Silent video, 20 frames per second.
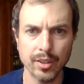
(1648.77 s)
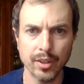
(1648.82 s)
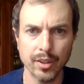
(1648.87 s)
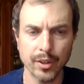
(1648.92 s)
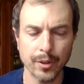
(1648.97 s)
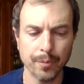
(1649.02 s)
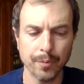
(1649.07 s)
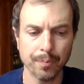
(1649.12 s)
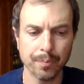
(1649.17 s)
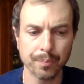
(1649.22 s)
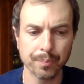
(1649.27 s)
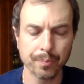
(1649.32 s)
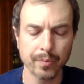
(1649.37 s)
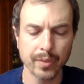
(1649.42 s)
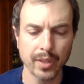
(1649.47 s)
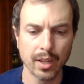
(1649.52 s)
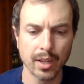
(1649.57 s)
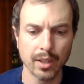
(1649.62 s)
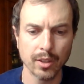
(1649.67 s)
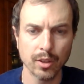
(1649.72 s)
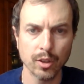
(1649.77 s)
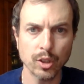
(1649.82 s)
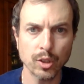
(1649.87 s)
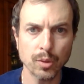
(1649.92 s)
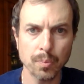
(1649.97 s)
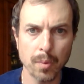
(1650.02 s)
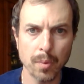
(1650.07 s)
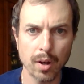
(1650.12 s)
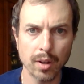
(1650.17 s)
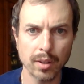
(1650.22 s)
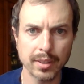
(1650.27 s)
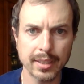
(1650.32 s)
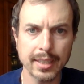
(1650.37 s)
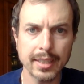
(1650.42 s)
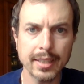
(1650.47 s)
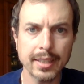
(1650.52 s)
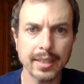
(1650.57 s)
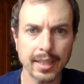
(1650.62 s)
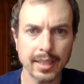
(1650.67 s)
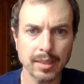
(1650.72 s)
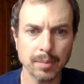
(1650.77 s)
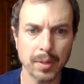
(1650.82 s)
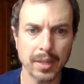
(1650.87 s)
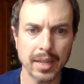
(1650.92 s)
the the small details.